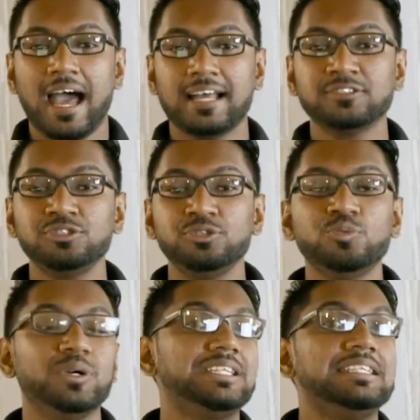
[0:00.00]
had to
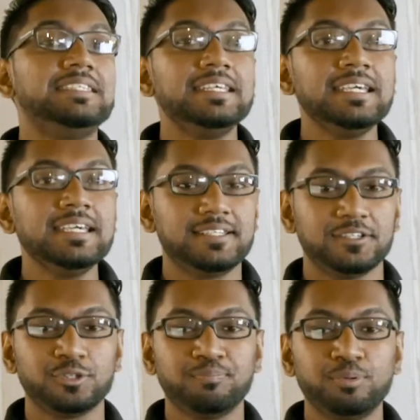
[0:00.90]
do with the
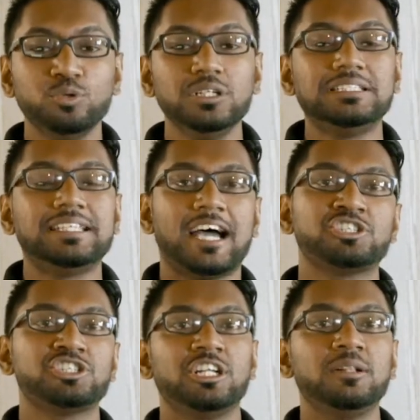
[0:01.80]
need to pool
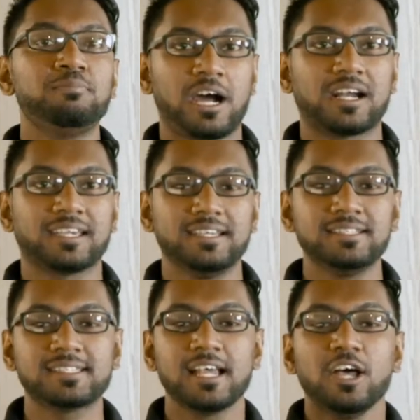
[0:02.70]
national
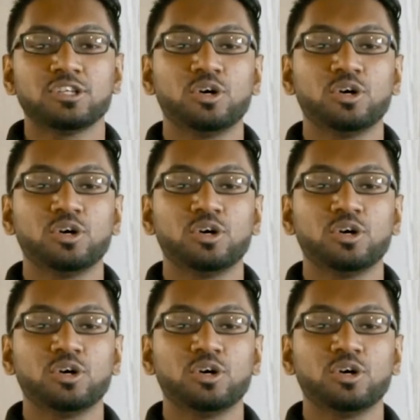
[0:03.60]
markets